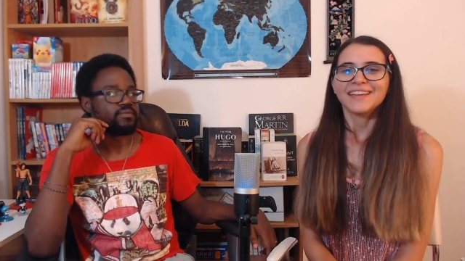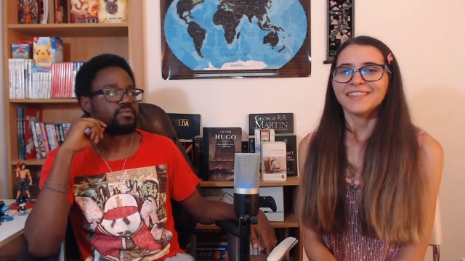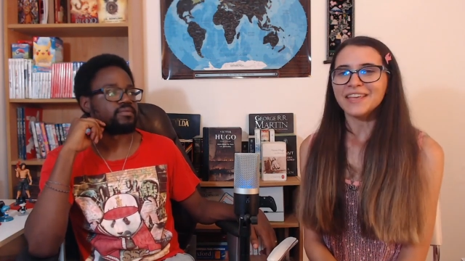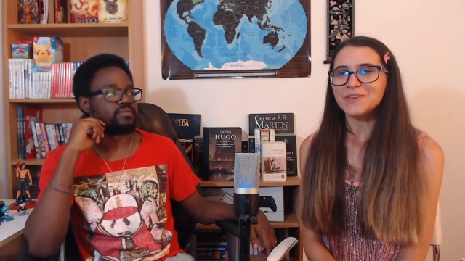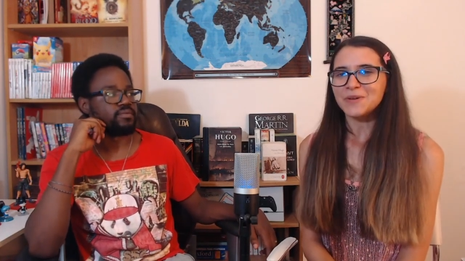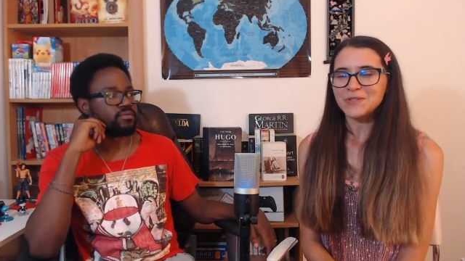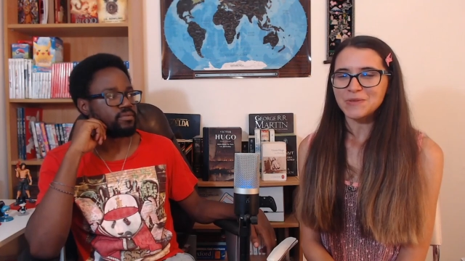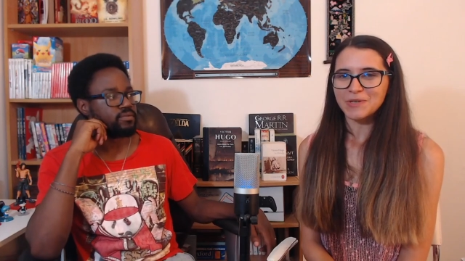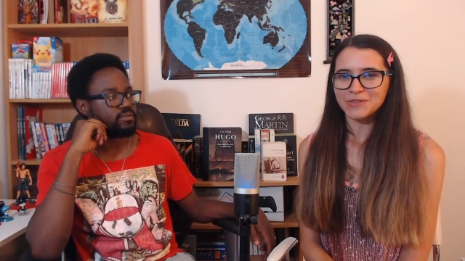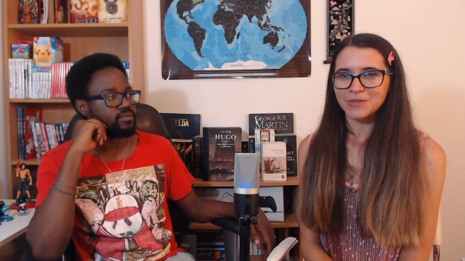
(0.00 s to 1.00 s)
Speaker 1: Thank you all so
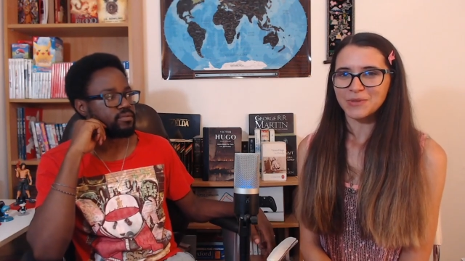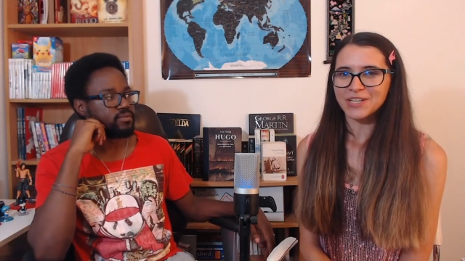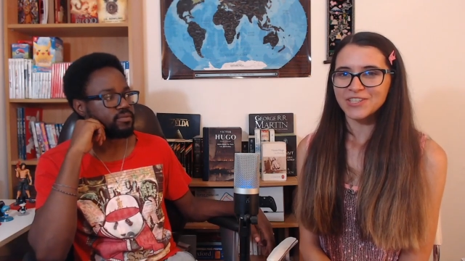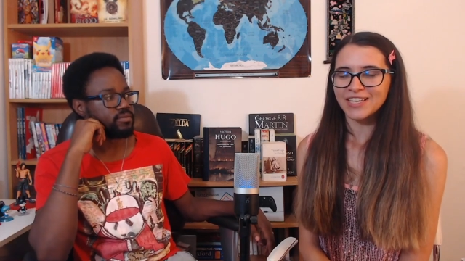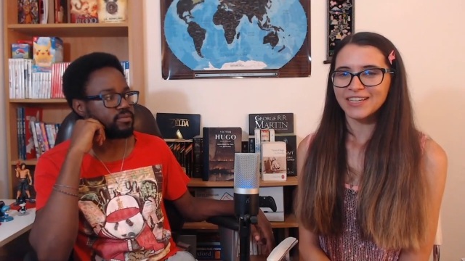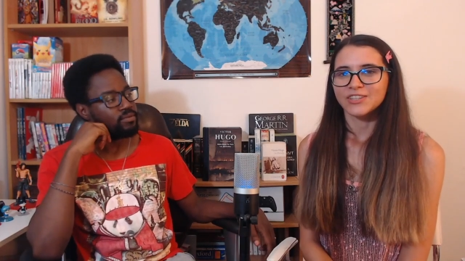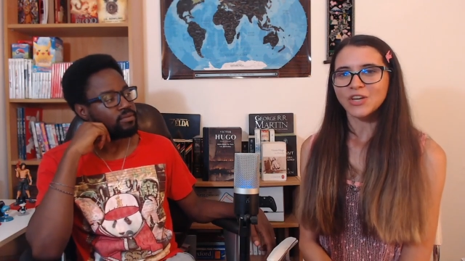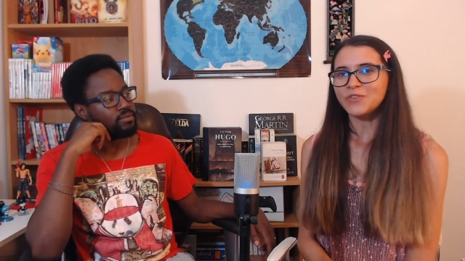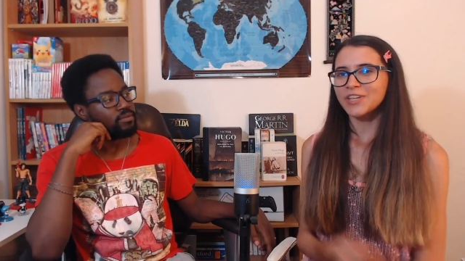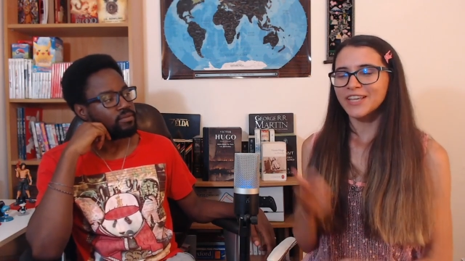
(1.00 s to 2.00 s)
much for watching.
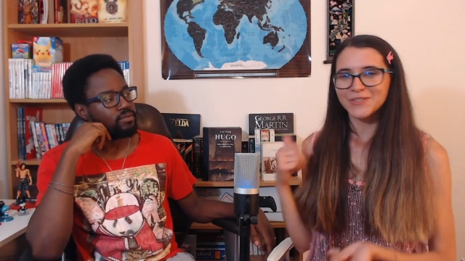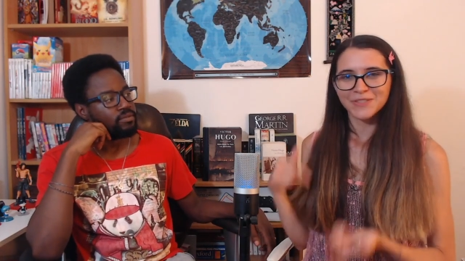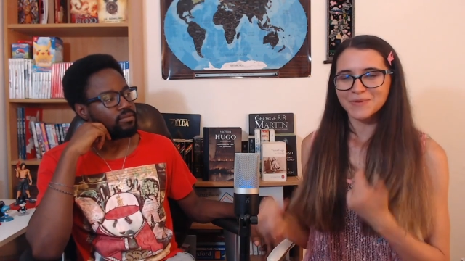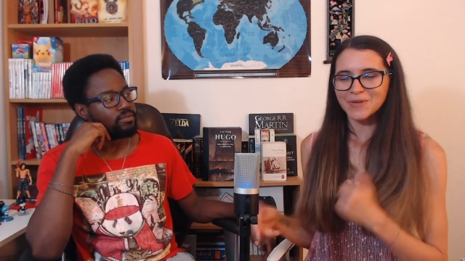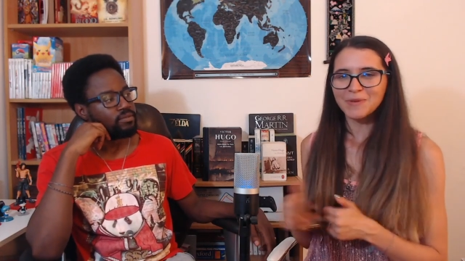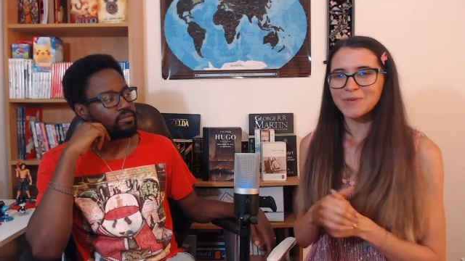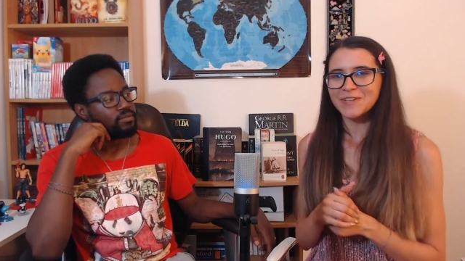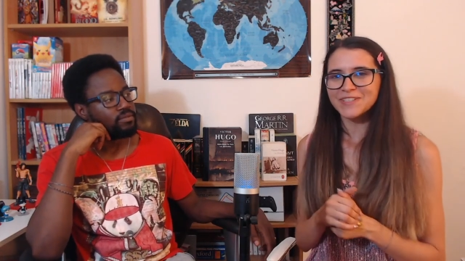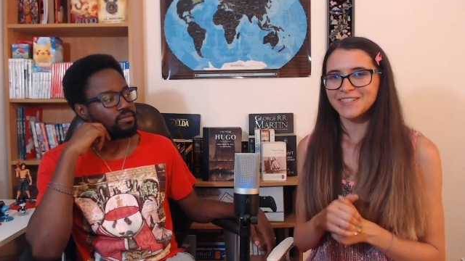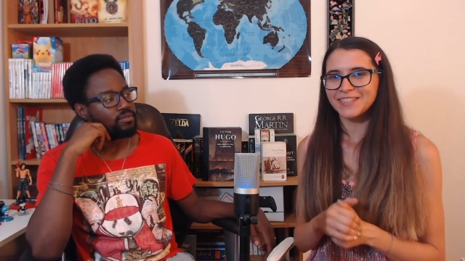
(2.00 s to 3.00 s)
Don't forget to subscribe to our
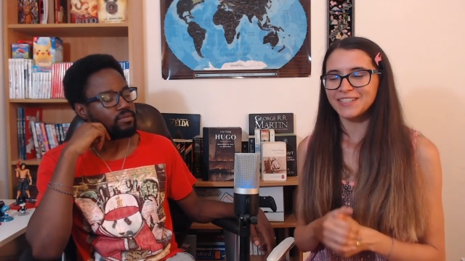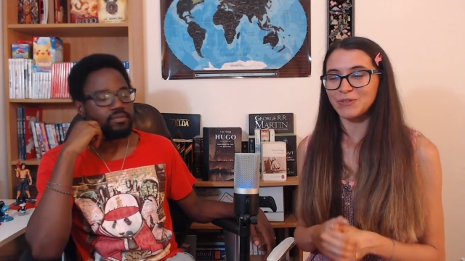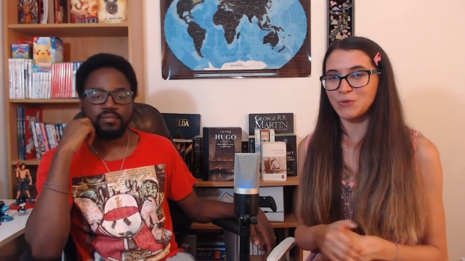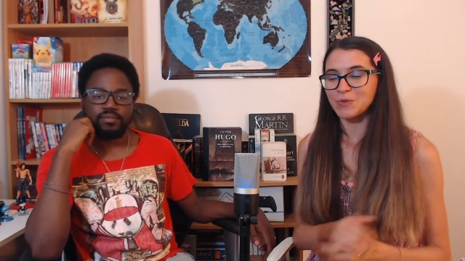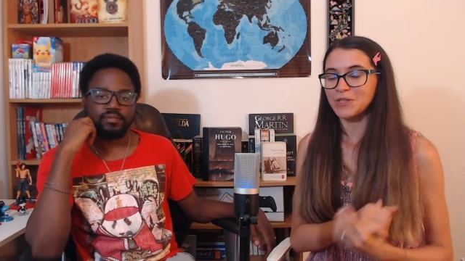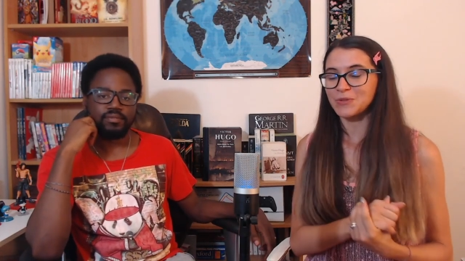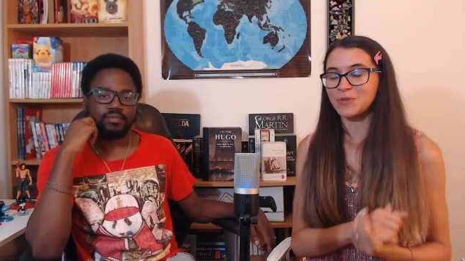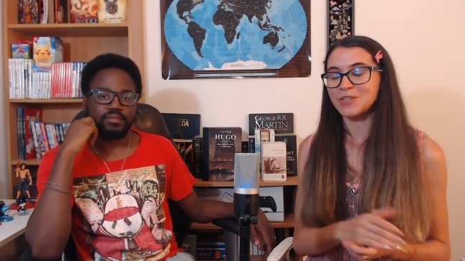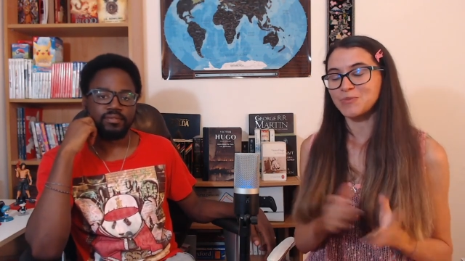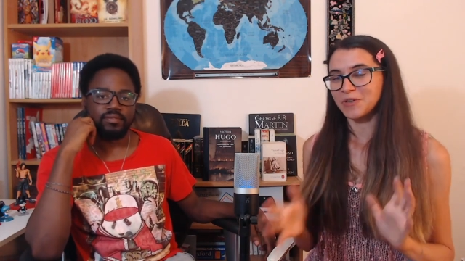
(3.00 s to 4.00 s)
channel if you want to
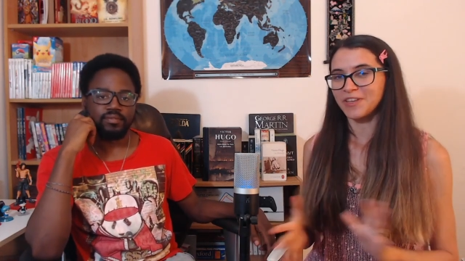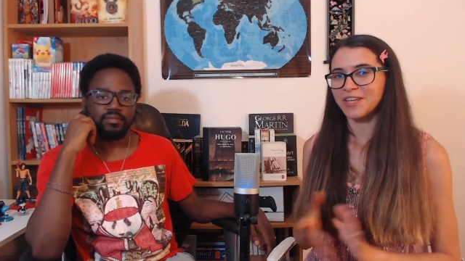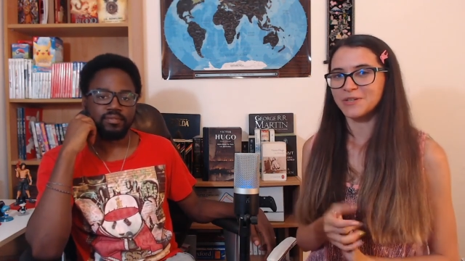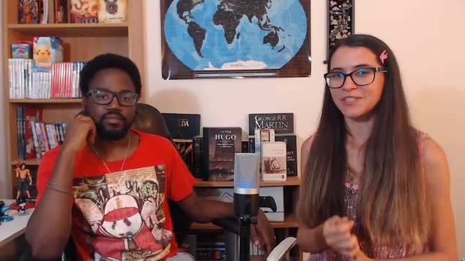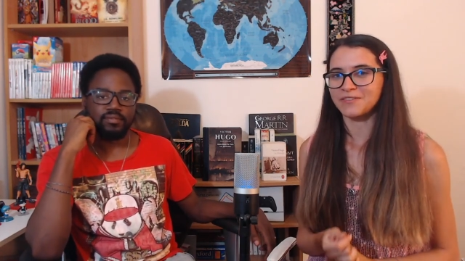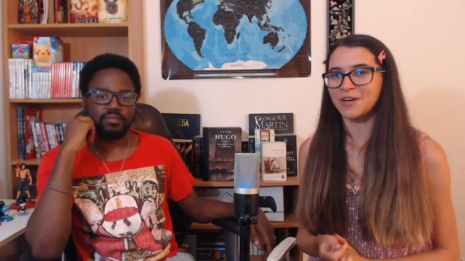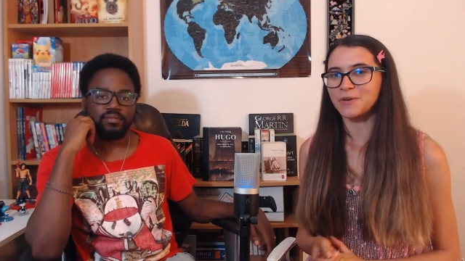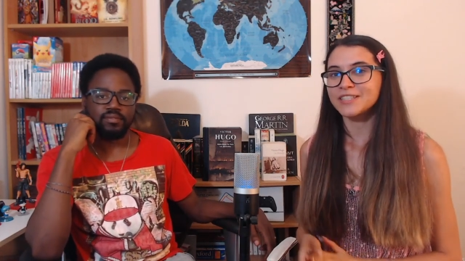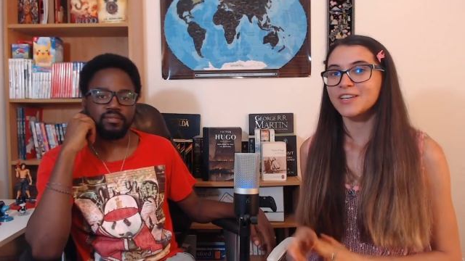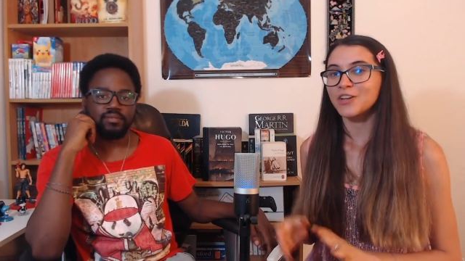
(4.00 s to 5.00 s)
watch more videos of
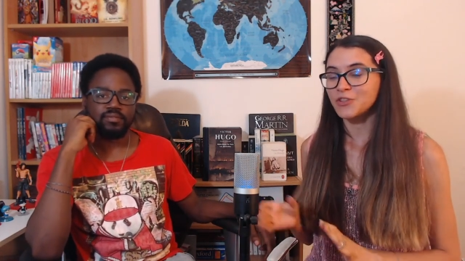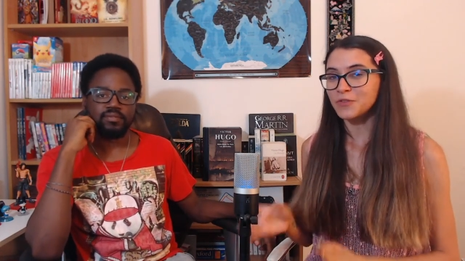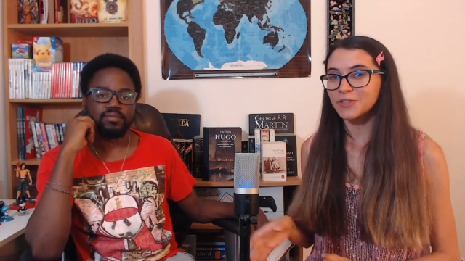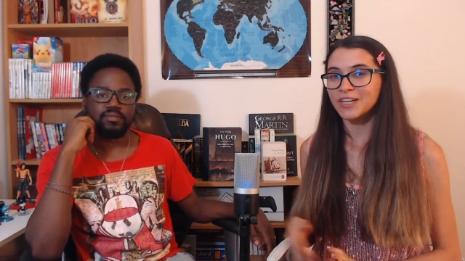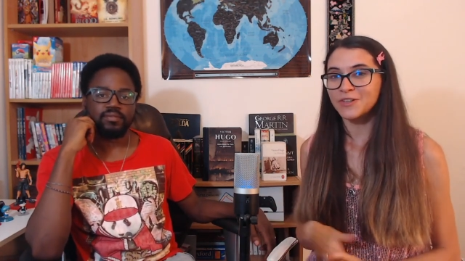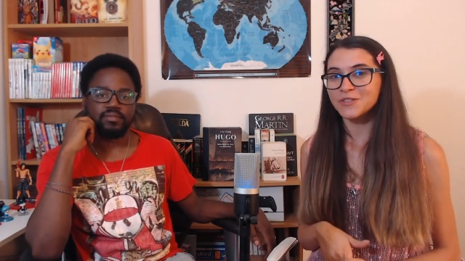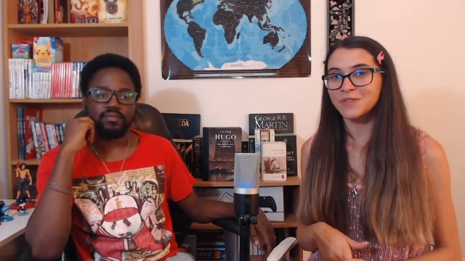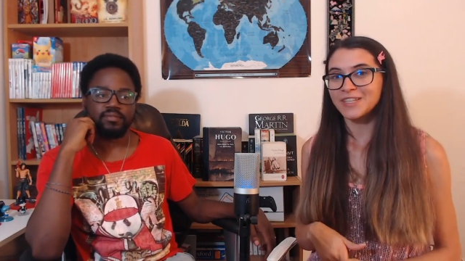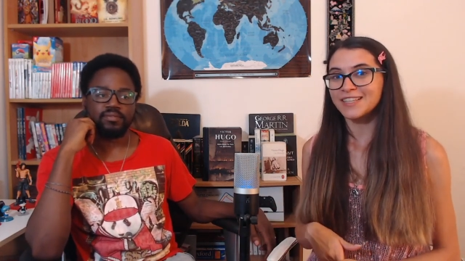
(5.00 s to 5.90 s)
ours. Don't forget also that